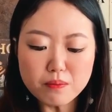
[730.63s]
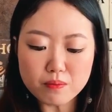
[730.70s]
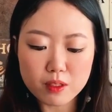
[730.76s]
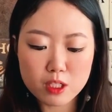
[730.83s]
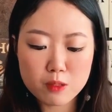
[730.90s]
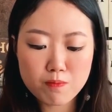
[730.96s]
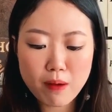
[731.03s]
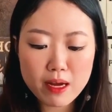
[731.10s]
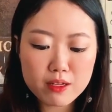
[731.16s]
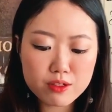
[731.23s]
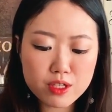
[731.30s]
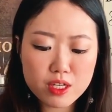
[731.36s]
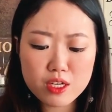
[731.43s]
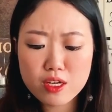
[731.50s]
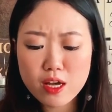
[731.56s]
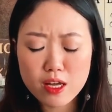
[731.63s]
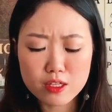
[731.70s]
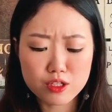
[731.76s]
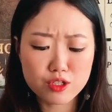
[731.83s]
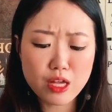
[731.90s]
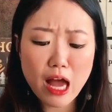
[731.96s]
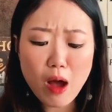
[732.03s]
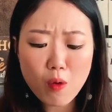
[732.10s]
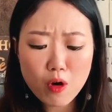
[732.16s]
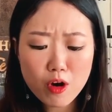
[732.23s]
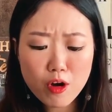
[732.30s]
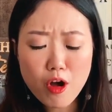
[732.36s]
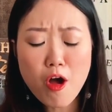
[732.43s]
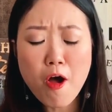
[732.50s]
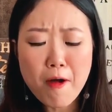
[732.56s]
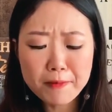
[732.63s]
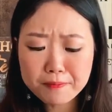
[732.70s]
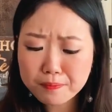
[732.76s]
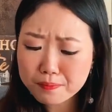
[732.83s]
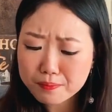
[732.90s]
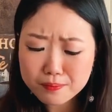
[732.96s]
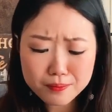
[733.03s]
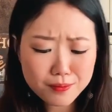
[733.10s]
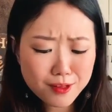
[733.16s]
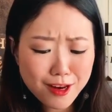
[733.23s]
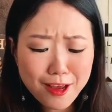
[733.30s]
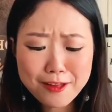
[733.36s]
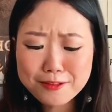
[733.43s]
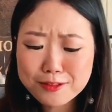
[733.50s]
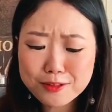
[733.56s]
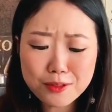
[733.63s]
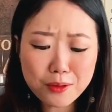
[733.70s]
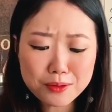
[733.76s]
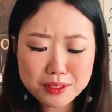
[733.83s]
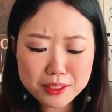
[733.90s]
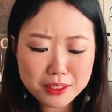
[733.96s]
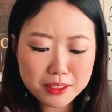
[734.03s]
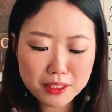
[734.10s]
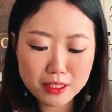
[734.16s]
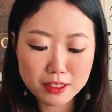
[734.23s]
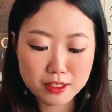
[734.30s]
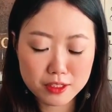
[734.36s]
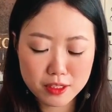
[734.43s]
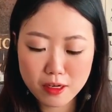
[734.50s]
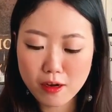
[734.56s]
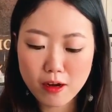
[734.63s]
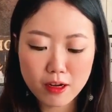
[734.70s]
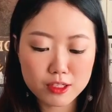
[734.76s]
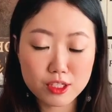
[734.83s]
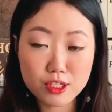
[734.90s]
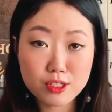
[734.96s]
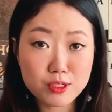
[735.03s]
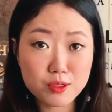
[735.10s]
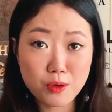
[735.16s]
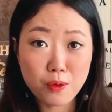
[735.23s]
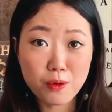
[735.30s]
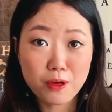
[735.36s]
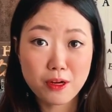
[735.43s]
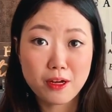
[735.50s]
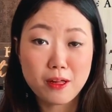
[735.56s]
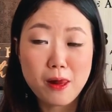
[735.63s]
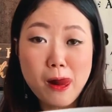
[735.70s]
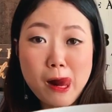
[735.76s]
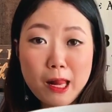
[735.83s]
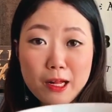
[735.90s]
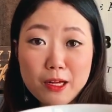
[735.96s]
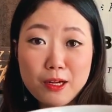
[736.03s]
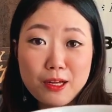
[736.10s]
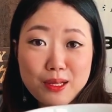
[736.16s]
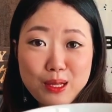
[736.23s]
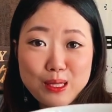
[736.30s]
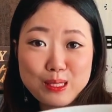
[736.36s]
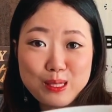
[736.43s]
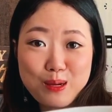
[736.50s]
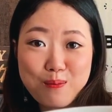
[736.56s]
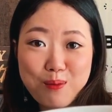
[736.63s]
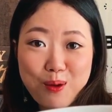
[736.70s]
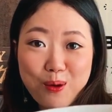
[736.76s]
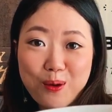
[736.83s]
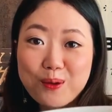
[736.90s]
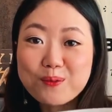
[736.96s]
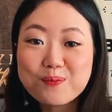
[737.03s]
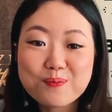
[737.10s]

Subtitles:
Spicy and sour and salty. It's just so good. Goodness in a bowl.